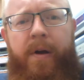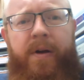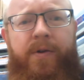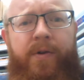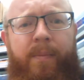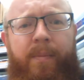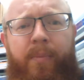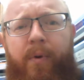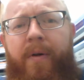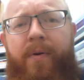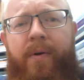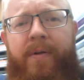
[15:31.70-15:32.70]
he's your
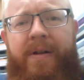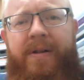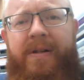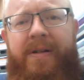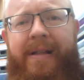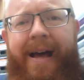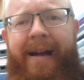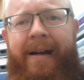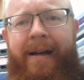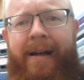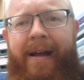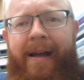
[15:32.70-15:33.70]
brother. This is that
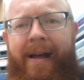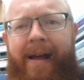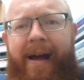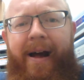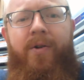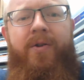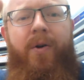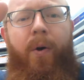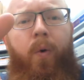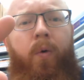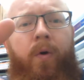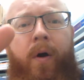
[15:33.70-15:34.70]

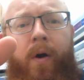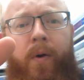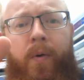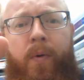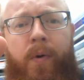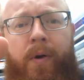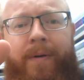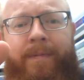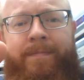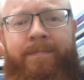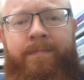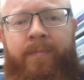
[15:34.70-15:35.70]
household code
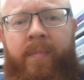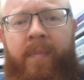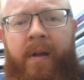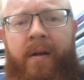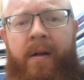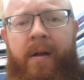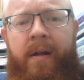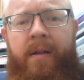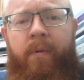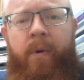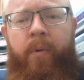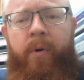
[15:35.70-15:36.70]

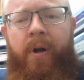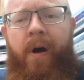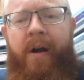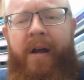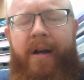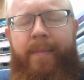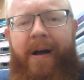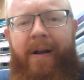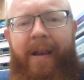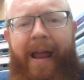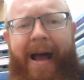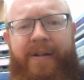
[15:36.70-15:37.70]
that we were talking about
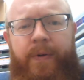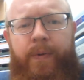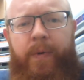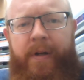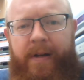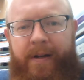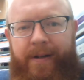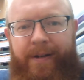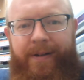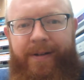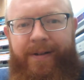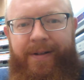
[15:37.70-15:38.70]
last week.
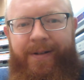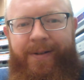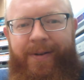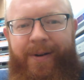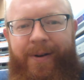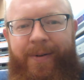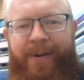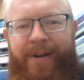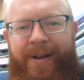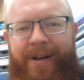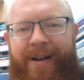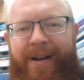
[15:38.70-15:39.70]
You know,
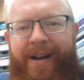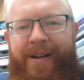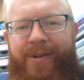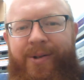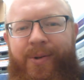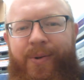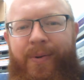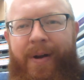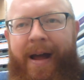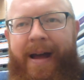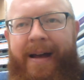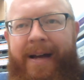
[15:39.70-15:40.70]
as soon
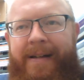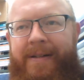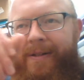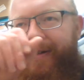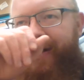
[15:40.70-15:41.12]
as,